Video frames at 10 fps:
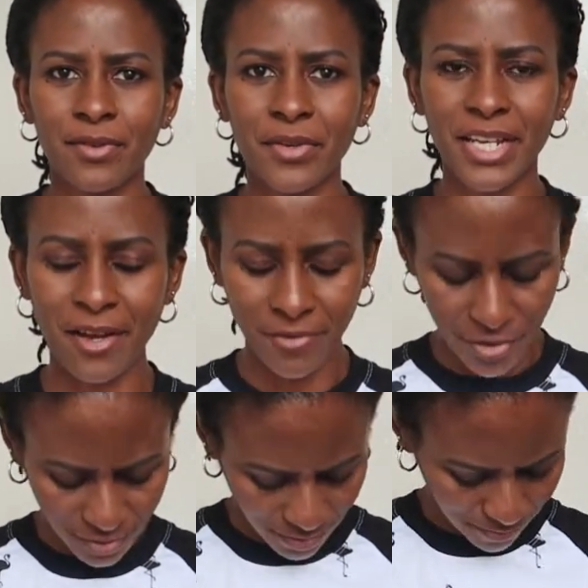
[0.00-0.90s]

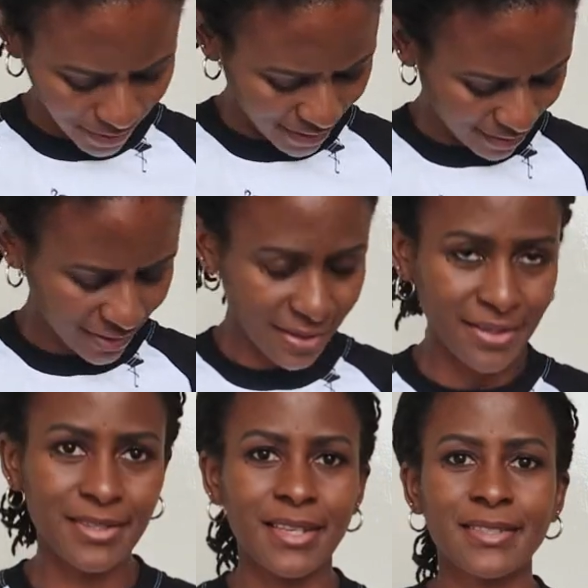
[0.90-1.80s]
recovery, but I think
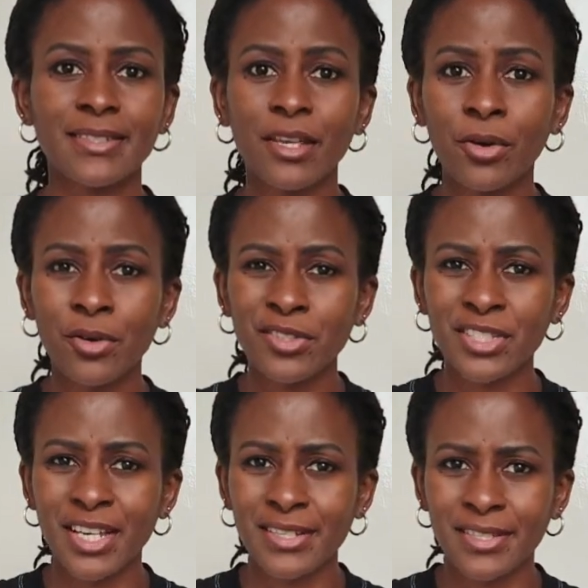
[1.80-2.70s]
it's a single
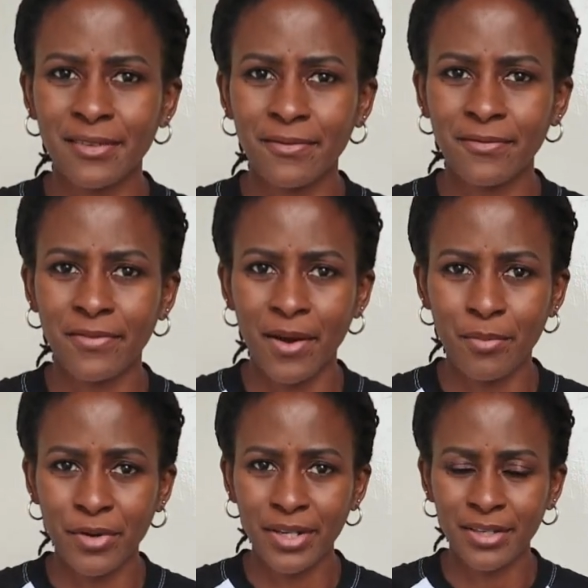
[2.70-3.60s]
jersey
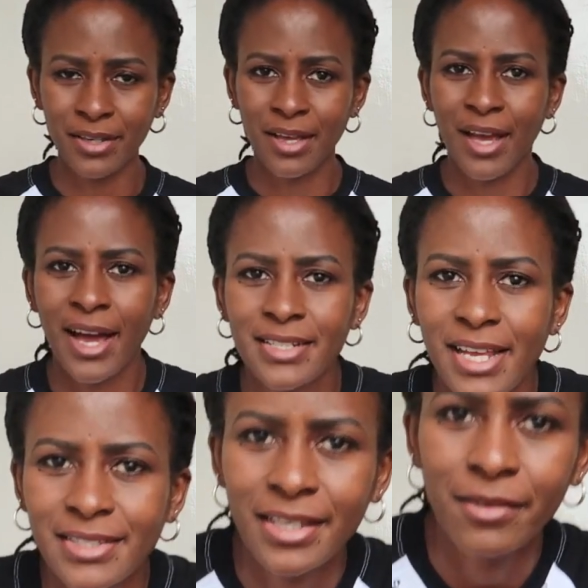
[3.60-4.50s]
fabric. It has